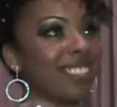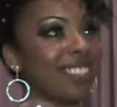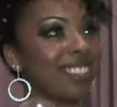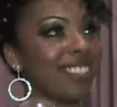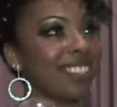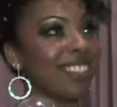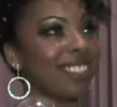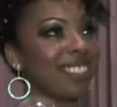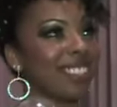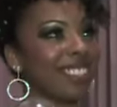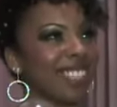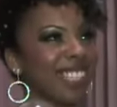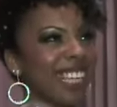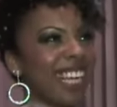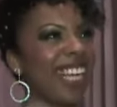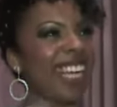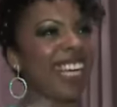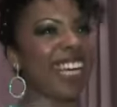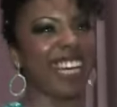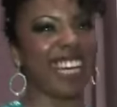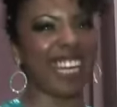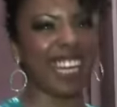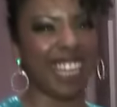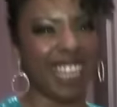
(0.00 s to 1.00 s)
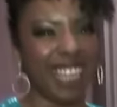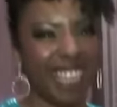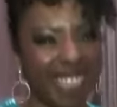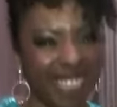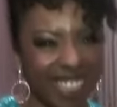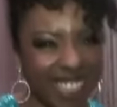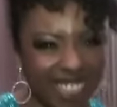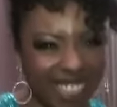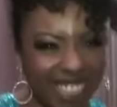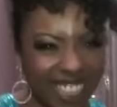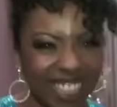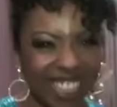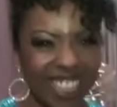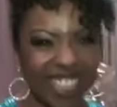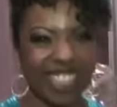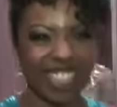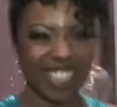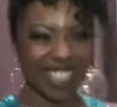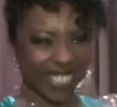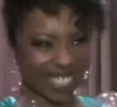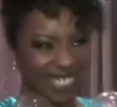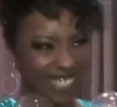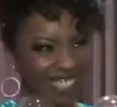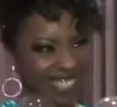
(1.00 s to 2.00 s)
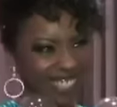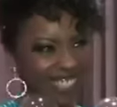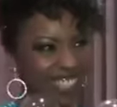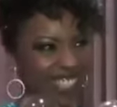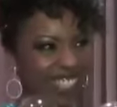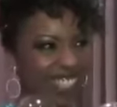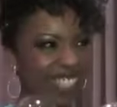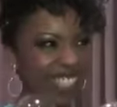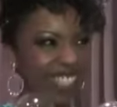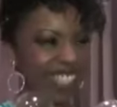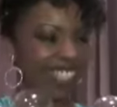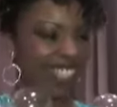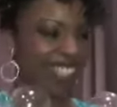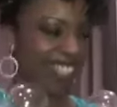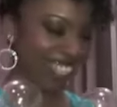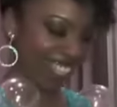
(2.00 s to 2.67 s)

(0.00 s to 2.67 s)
Uh, I don't know. I, I'm not. I'm not. I don't know.